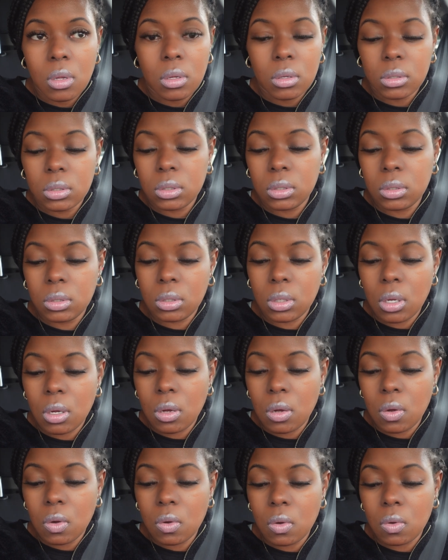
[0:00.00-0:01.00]

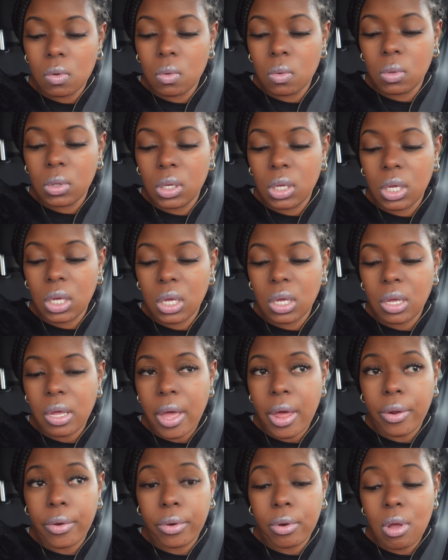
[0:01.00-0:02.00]
So yeah,
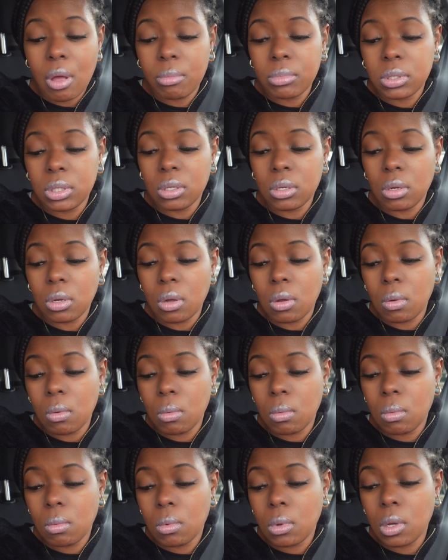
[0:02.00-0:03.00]
I don't know. I'm still
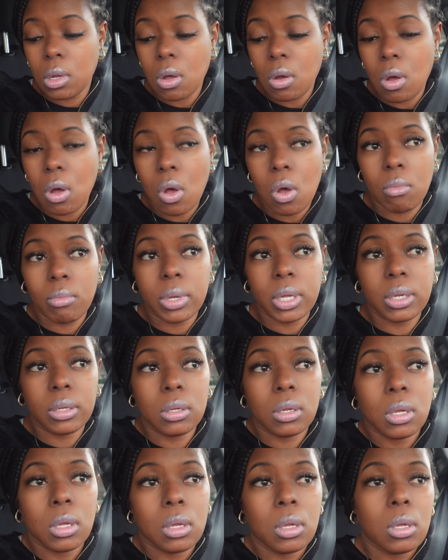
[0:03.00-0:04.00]
gonna go home
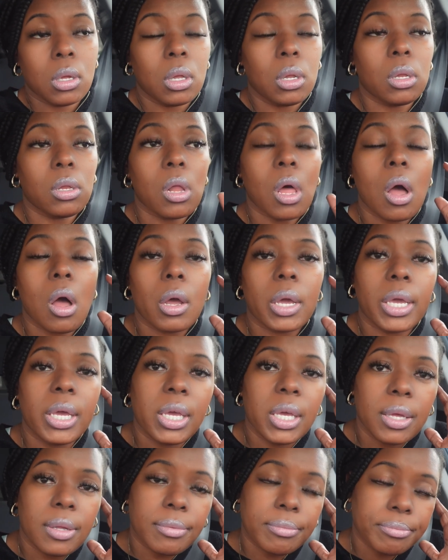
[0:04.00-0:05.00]
and log
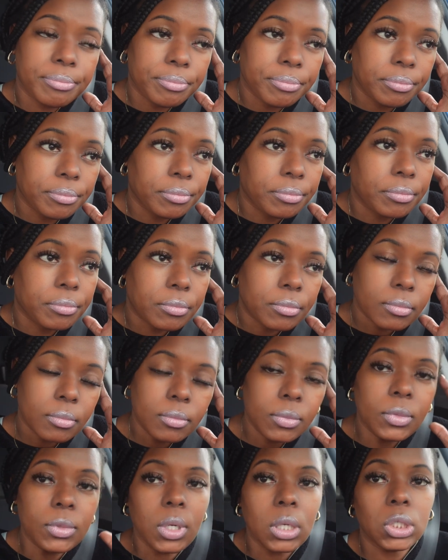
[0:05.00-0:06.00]
in.
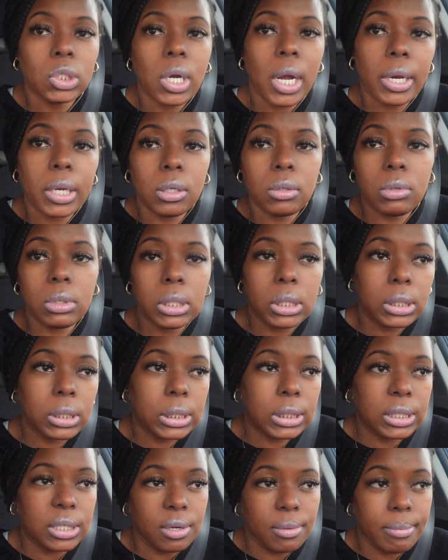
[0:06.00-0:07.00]
Try to do a little
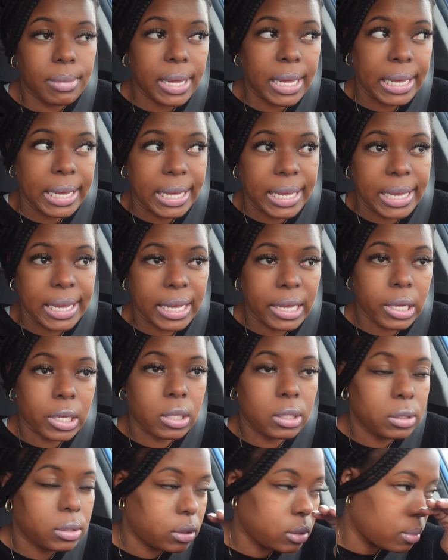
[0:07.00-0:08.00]
something, I
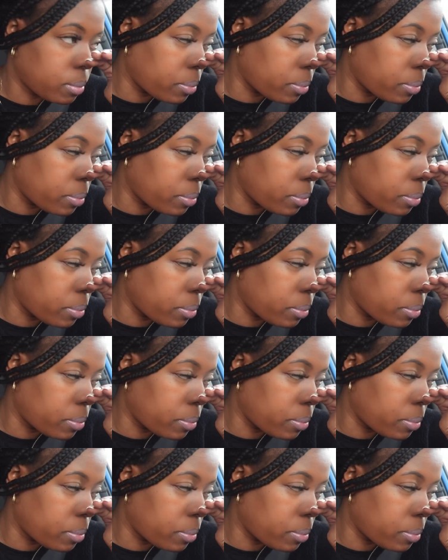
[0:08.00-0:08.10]
guess.